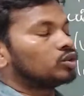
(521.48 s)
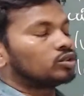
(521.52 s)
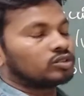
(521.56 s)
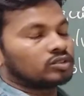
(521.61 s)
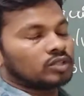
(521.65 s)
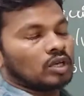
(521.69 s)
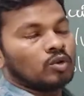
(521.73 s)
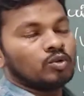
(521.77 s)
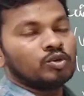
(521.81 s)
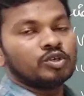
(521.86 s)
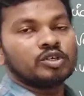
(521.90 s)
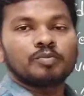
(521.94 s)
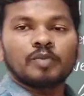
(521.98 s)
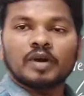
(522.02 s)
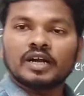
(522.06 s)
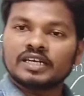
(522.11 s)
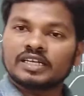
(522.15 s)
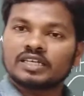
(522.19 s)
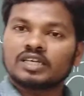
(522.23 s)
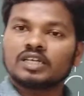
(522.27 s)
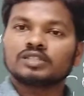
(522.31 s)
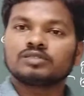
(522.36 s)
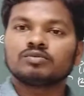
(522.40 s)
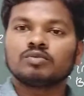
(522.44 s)
solute
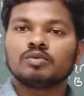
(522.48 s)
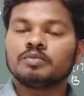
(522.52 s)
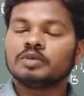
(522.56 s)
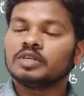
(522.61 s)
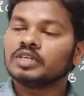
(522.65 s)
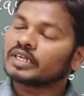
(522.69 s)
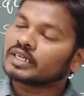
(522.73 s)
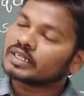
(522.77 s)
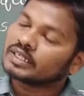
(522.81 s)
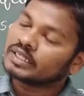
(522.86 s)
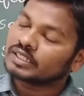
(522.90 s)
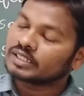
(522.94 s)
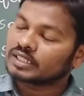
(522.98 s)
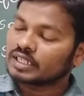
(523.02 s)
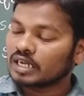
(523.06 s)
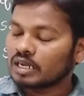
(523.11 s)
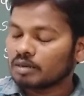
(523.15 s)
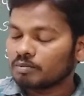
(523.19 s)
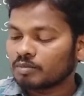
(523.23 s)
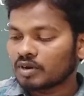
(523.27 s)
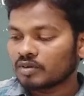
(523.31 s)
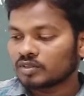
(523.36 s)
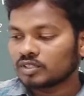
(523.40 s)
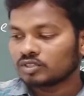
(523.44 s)
particles, we will neglect the
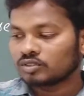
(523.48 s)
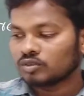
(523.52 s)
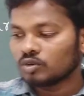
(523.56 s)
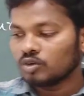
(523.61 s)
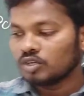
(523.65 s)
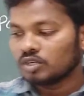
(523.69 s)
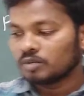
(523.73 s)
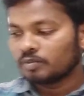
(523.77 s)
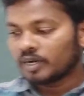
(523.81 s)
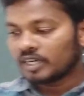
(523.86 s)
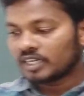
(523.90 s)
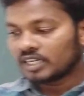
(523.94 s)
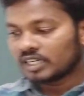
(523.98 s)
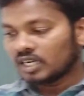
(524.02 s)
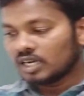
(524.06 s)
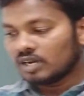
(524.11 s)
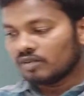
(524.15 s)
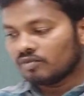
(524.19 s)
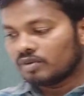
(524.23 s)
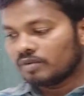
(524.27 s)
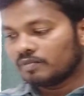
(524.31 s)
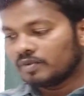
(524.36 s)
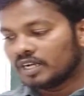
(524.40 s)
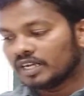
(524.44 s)
number of the solute
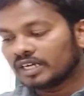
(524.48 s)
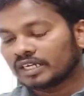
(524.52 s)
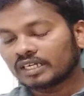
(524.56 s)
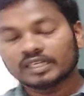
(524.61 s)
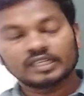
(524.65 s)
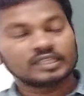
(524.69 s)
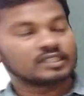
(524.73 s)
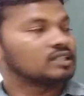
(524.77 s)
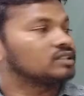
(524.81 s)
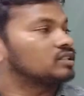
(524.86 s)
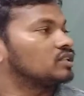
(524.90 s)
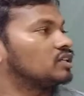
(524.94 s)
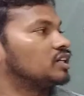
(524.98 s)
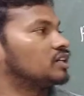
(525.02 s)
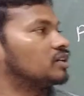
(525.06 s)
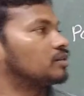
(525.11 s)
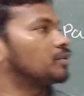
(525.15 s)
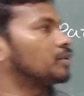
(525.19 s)
particle, we will neglect the solute